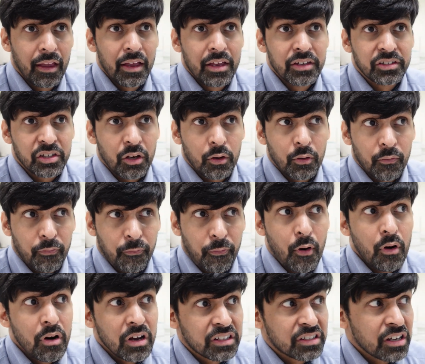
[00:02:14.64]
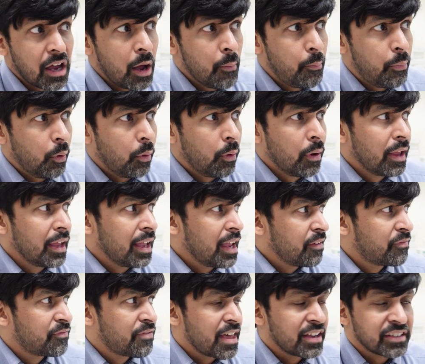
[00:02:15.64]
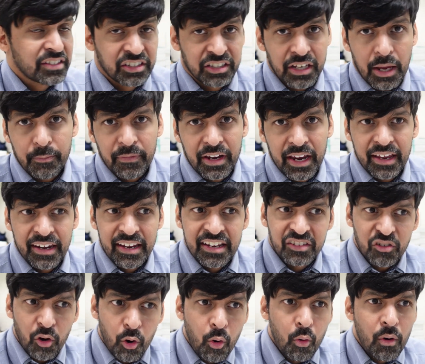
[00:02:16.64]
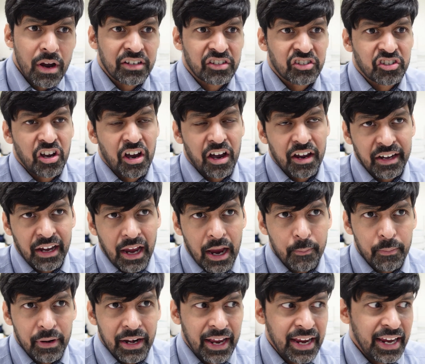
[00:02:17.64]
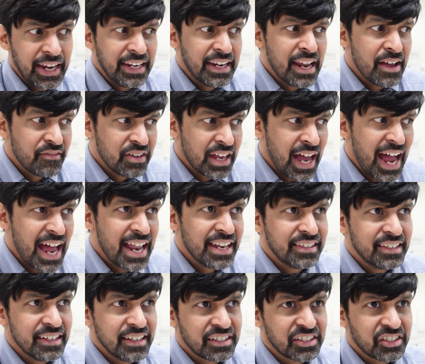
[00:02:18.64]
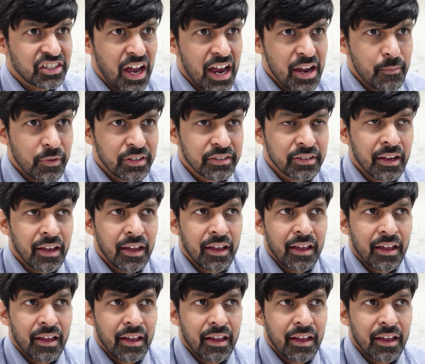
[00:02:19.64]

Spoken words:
So for example, if there's some kid, he's always turning up late, he never hands in assignments,